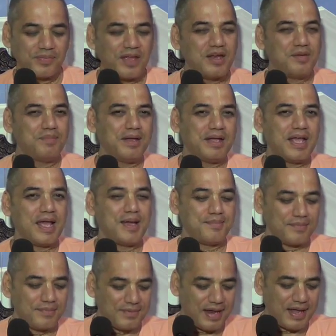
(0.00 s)
it
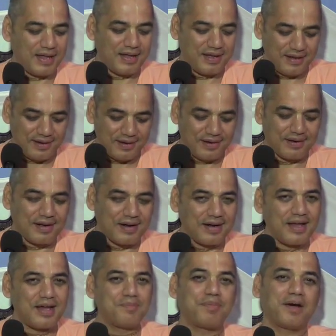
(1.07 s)
became like
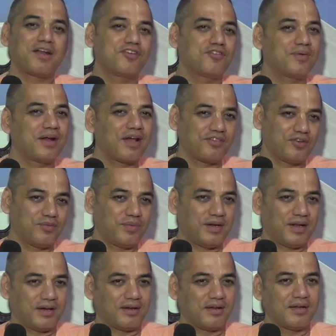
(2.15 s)
clear punishment has to be
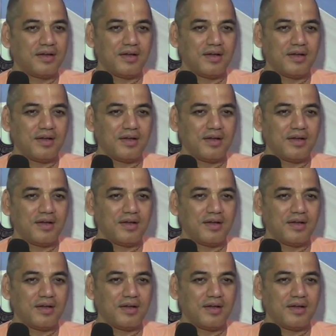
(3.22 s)
done.